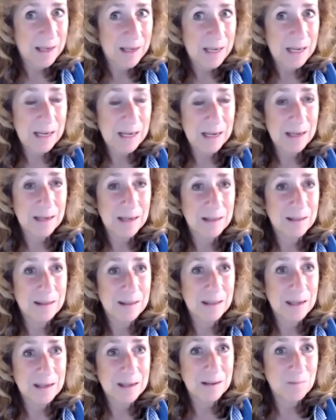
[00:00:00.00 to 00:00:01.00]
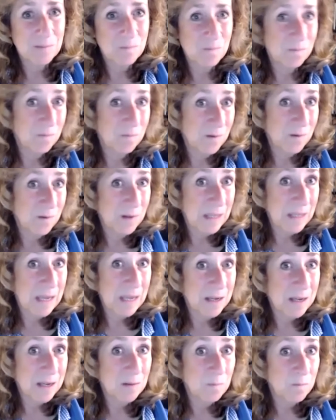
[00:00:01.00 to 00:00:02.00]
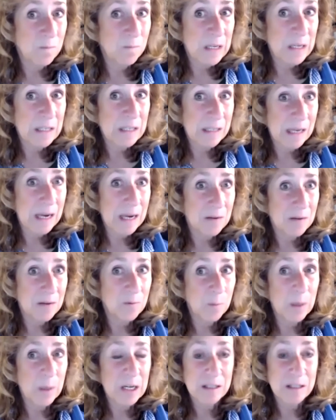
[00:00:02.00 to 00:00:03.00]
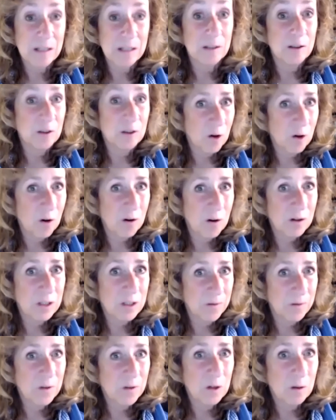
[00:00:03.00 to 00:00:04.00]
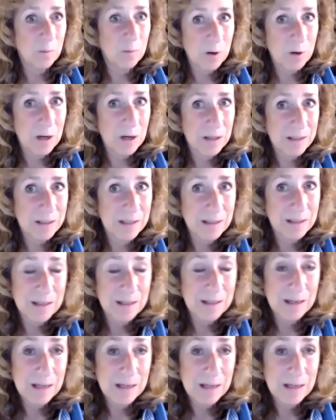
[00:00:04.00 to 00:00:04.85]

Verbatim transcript: and oh, they can they can be saved, but it's a long, difficult process.